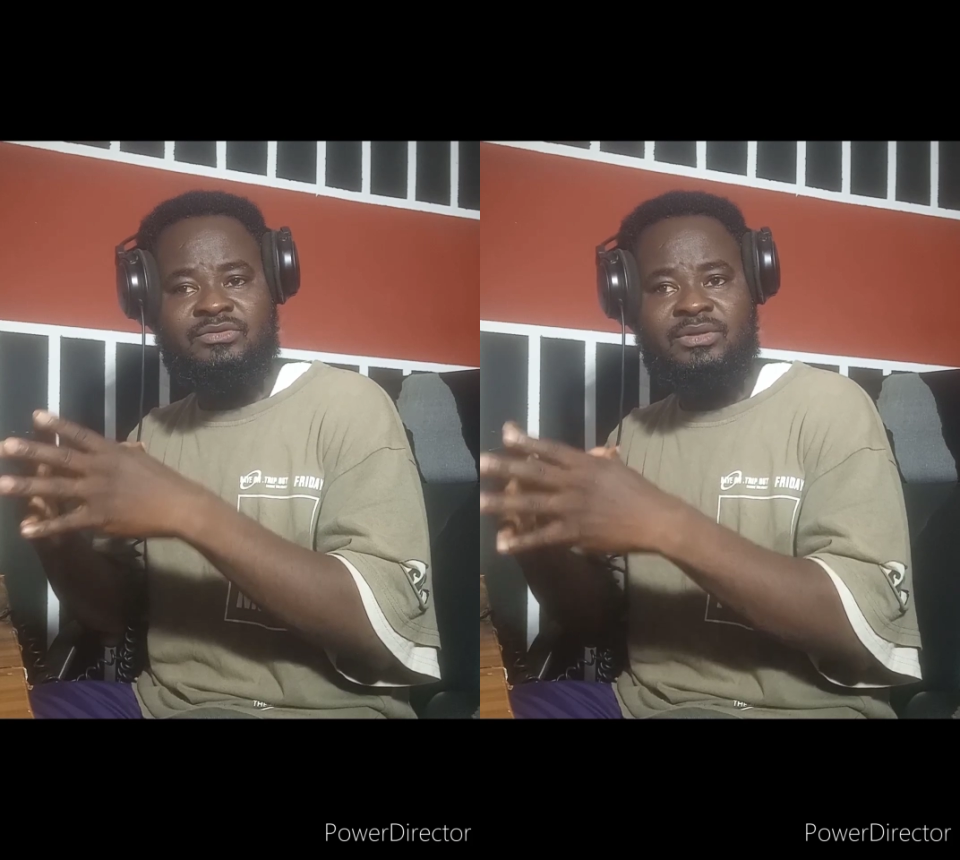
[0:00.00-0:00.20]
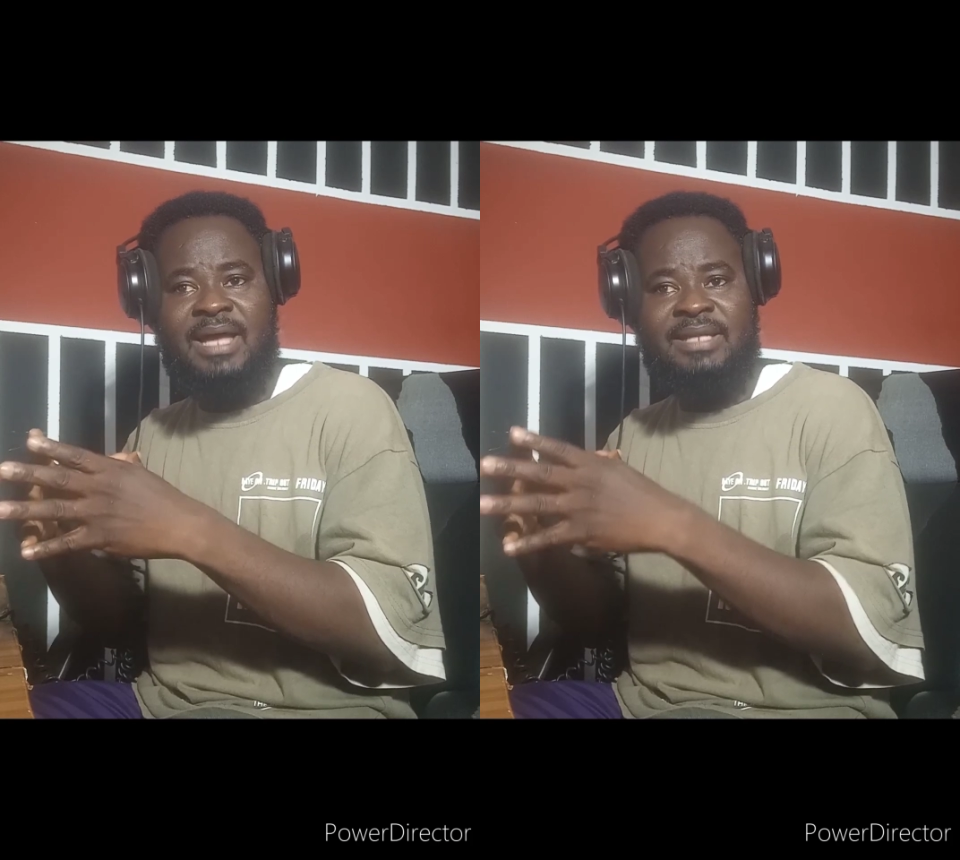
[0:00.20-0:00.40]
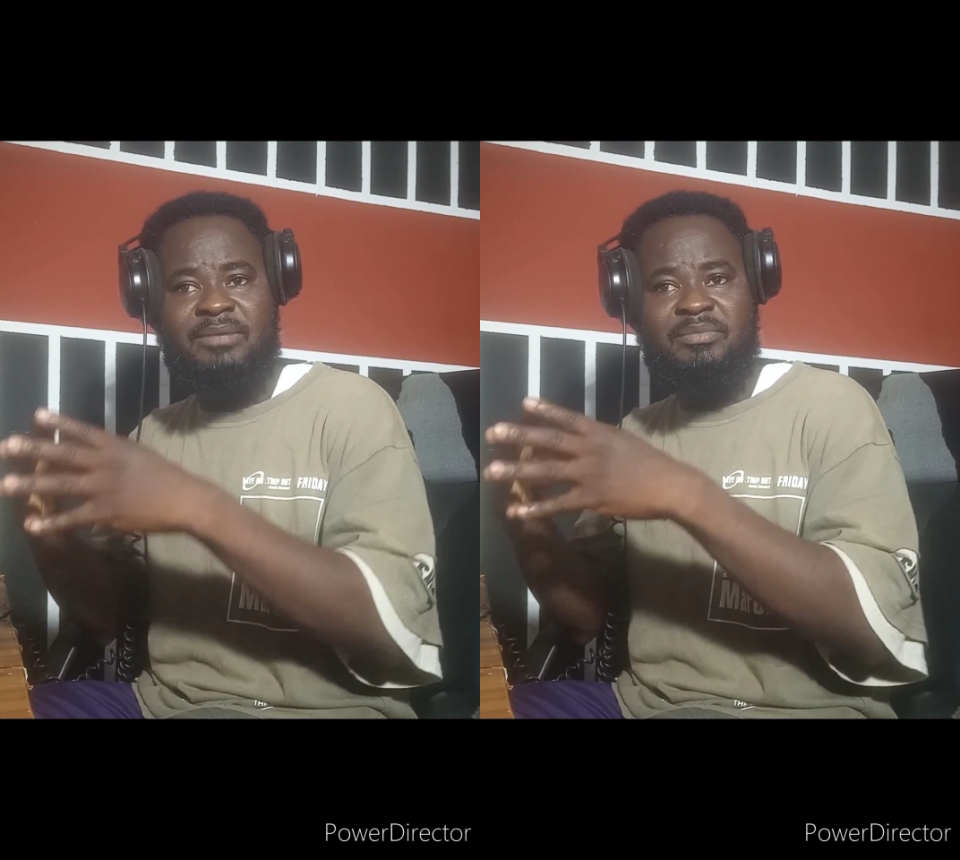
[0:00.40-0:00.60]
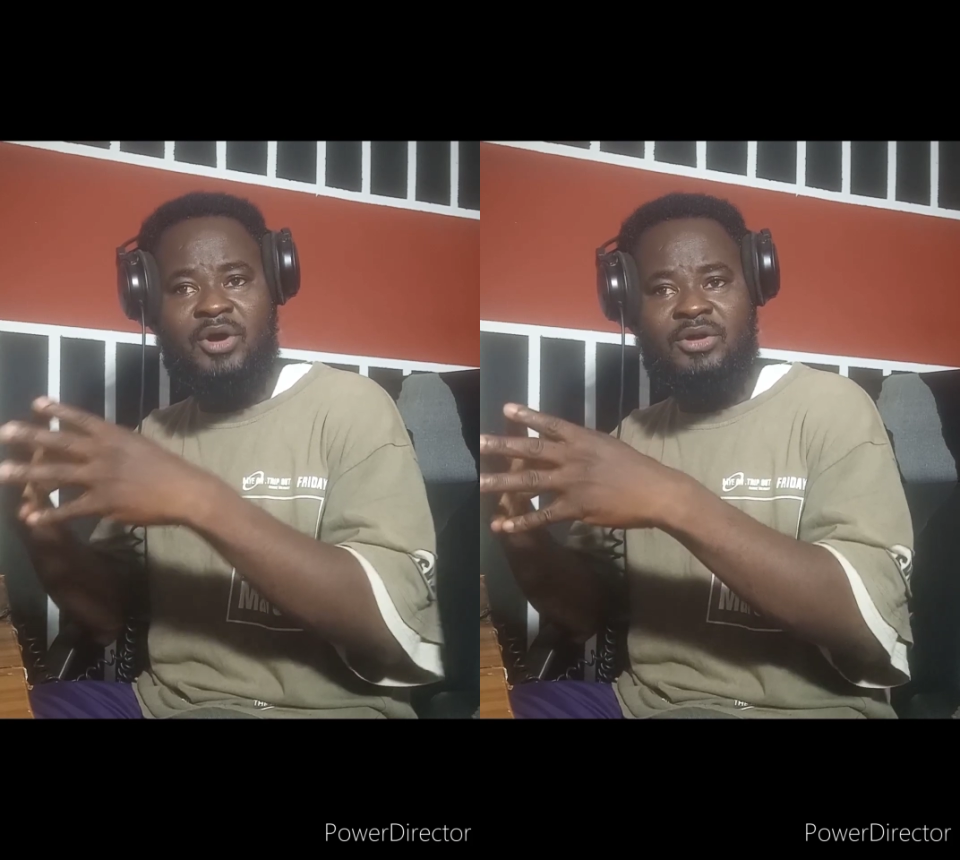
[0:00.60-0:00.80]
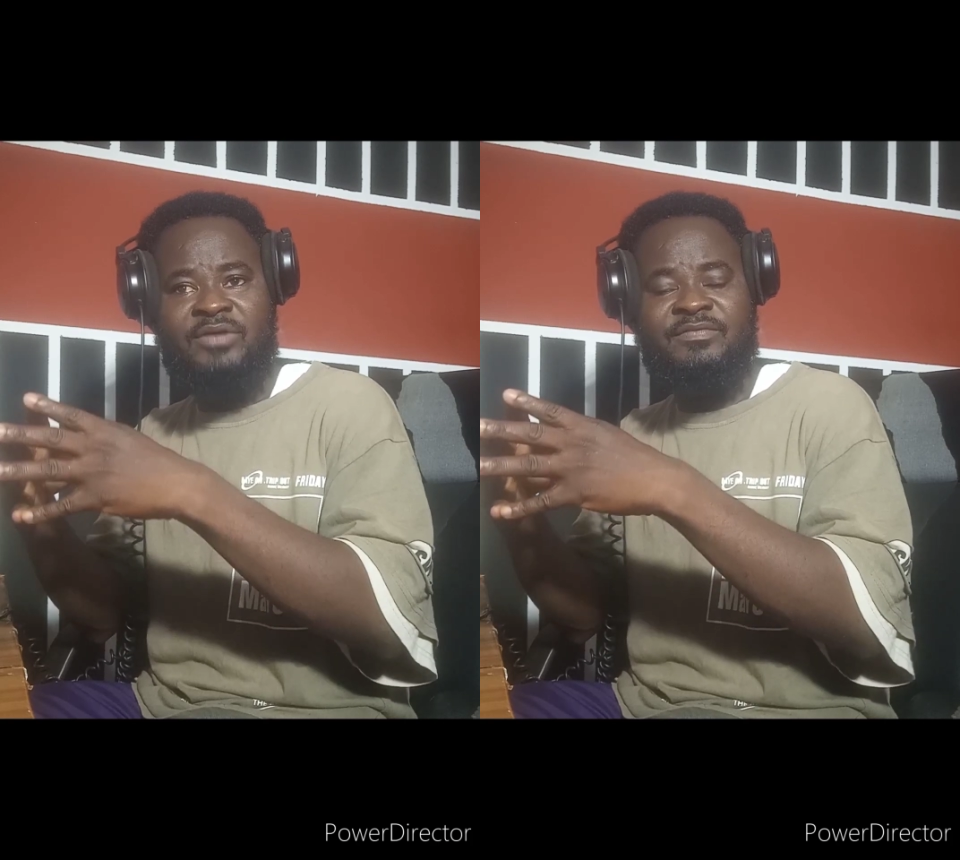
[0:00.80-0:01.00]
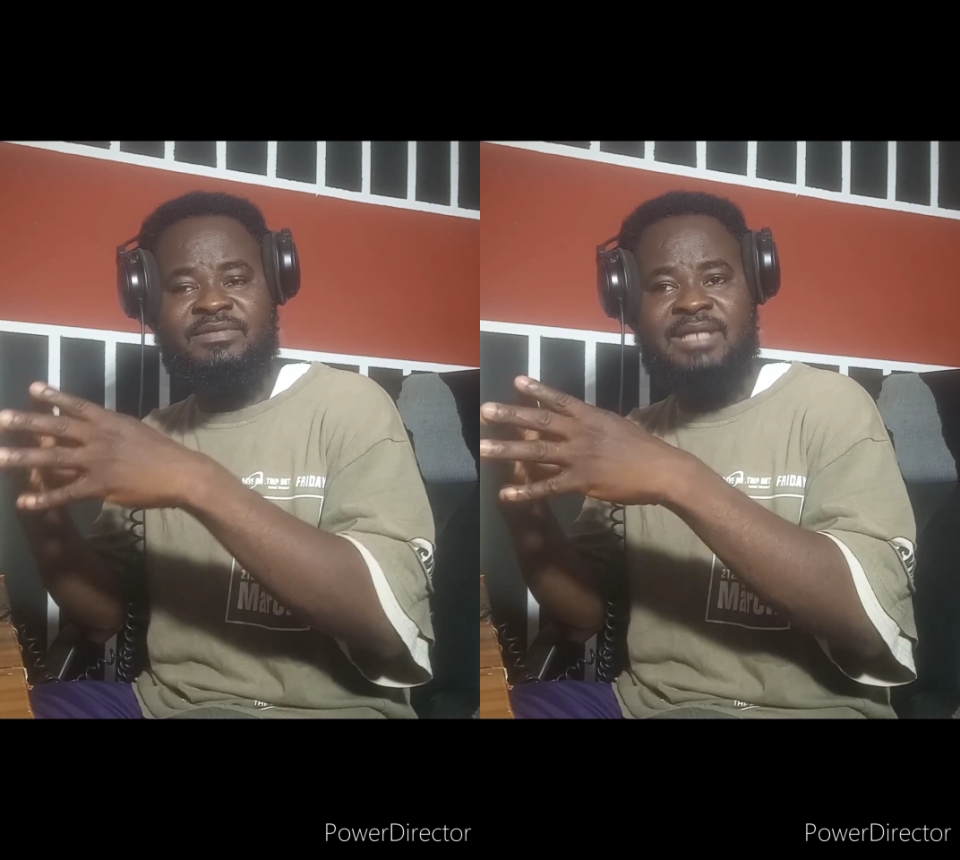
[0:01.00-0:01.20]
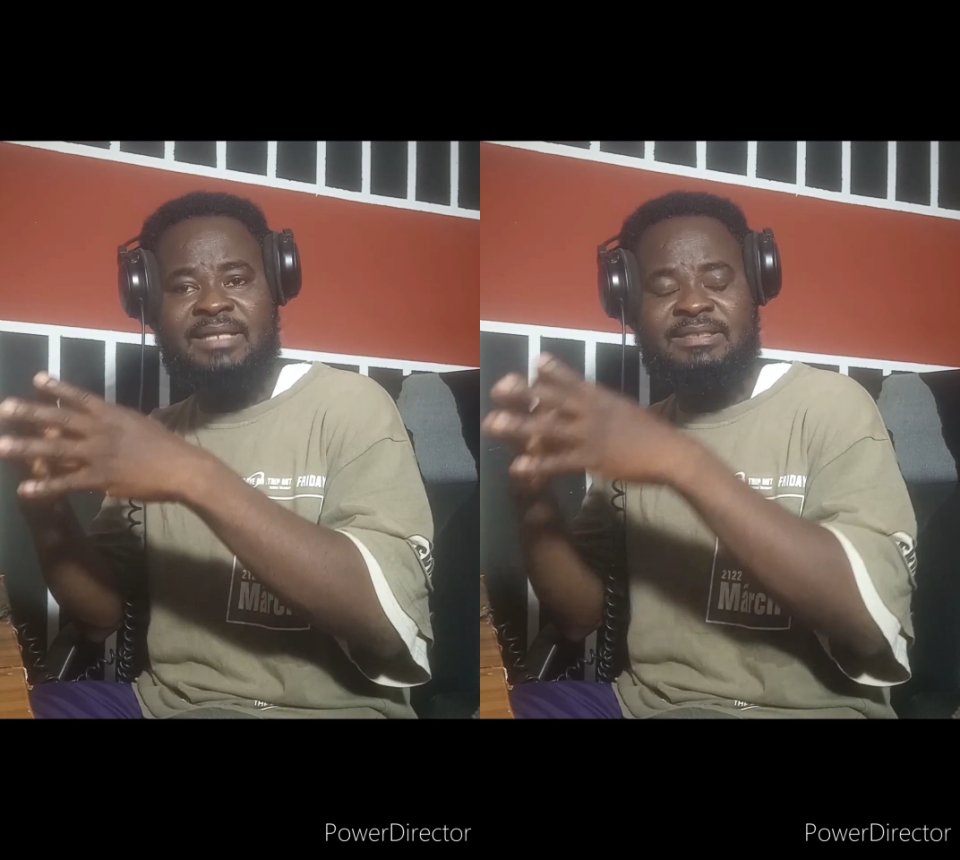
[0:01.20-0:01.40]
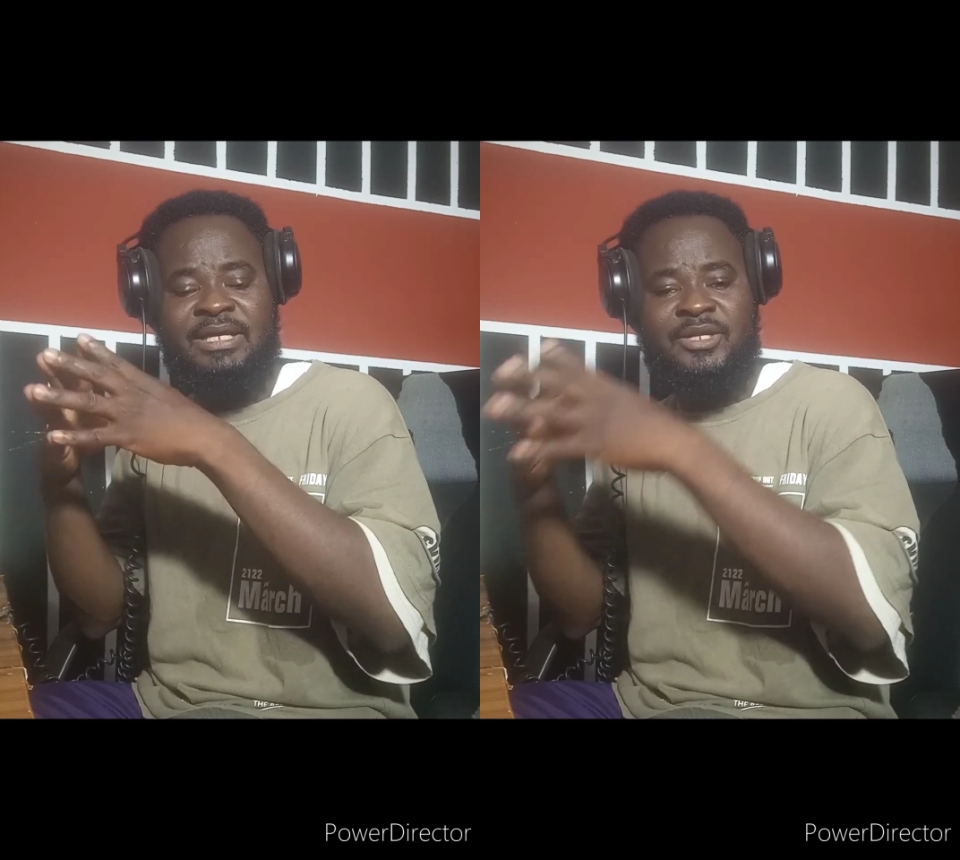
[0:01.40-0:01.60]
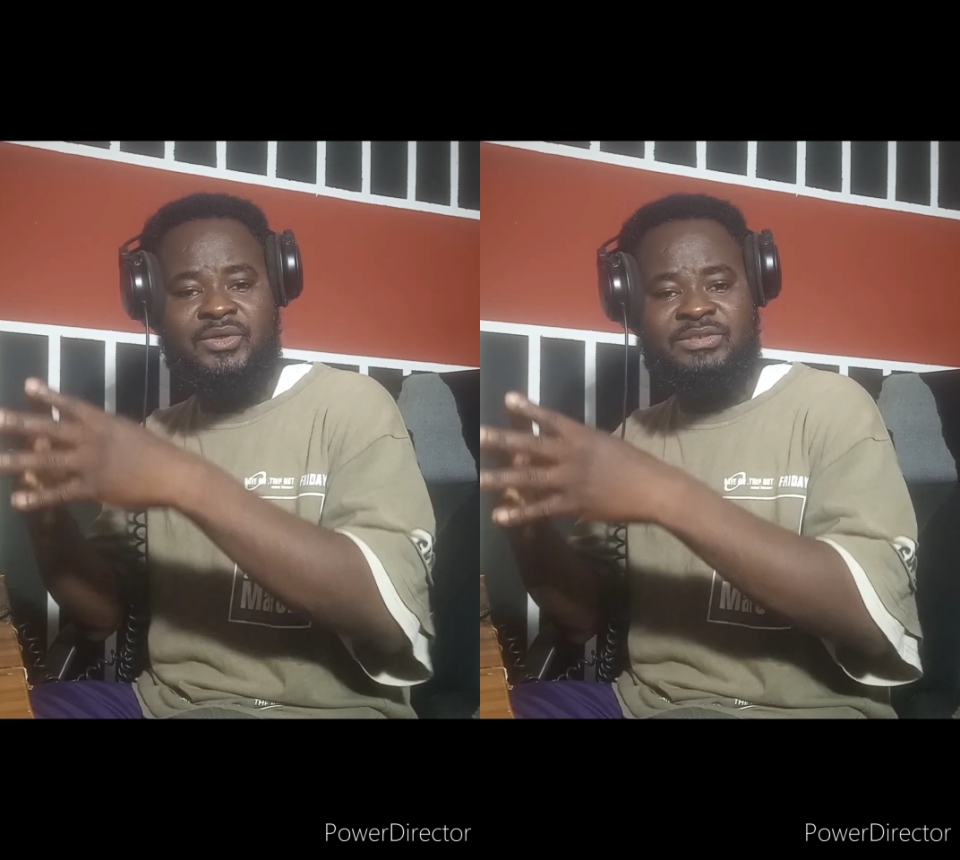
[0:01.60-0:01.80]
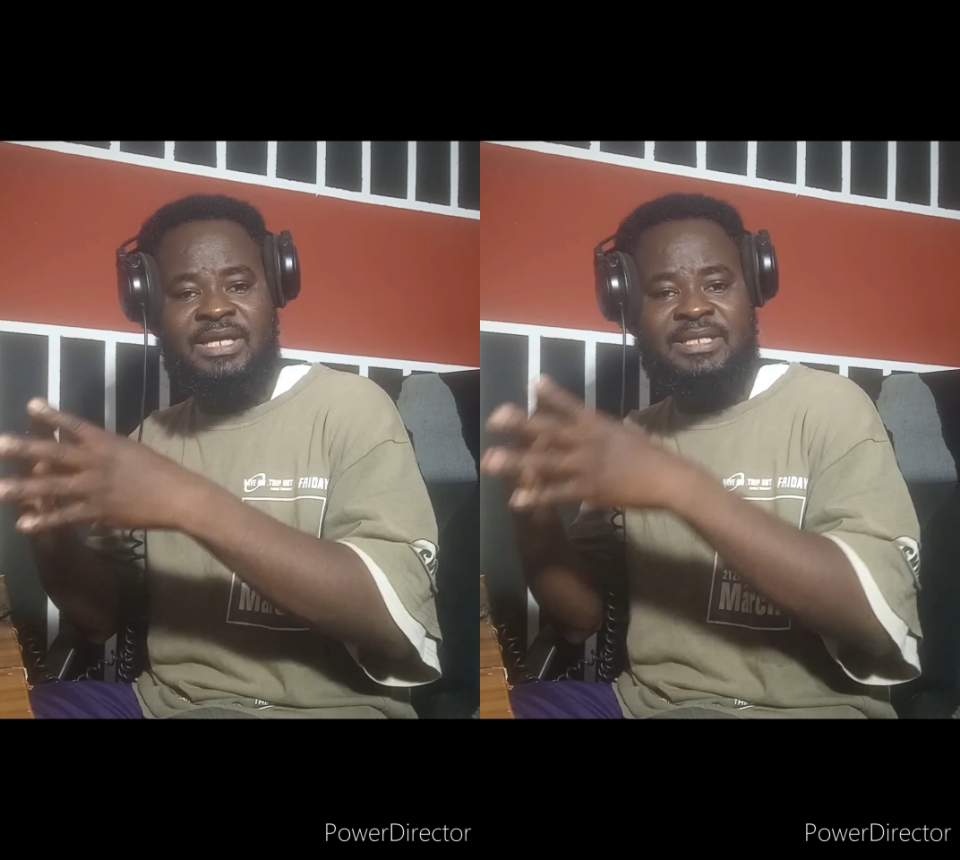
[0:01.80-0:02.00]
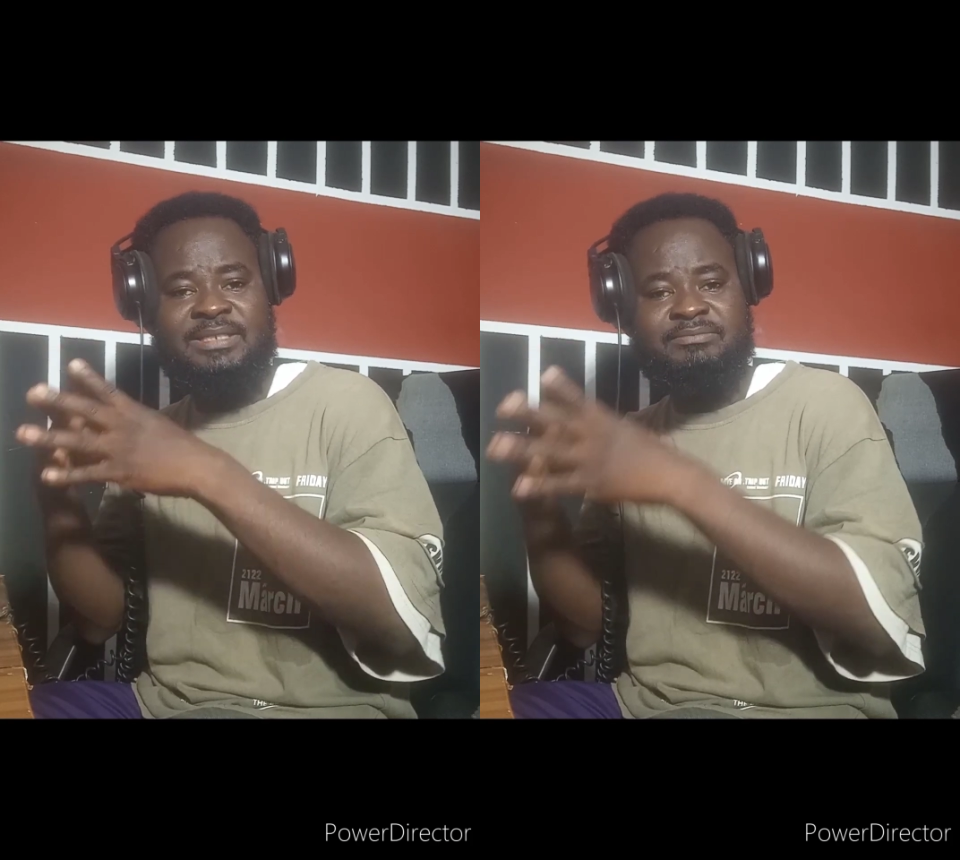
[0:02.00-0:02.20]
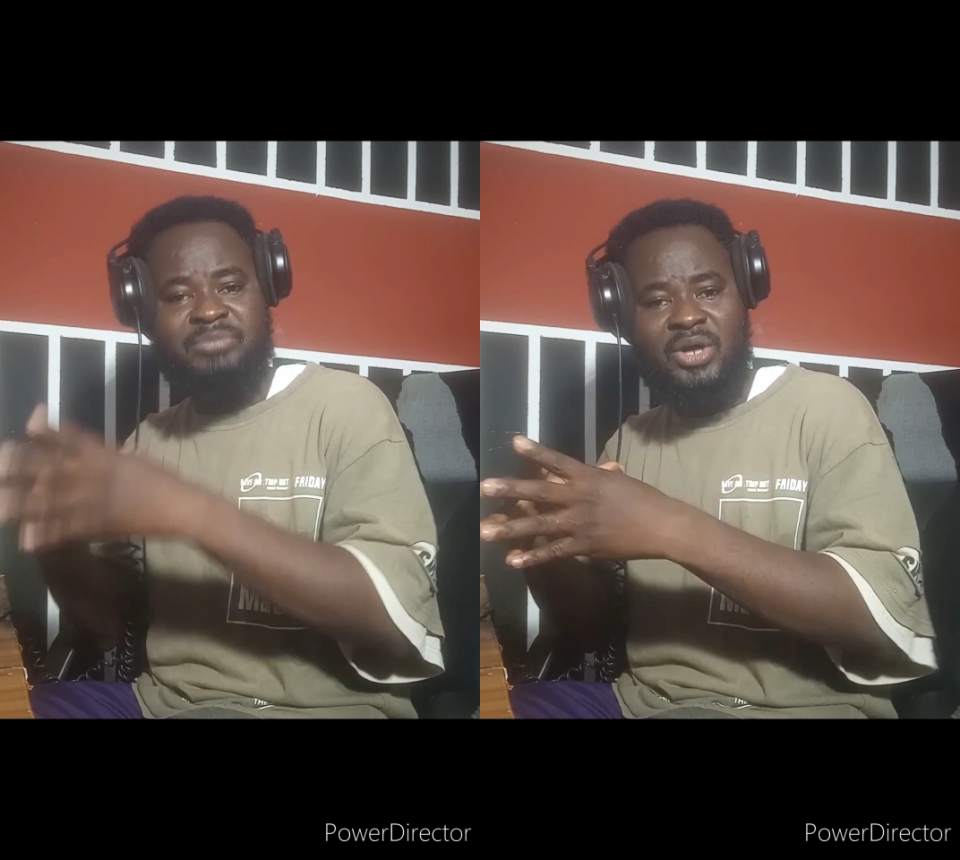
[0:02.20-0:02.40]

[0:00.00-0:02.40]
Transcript: so that the blood of that innocent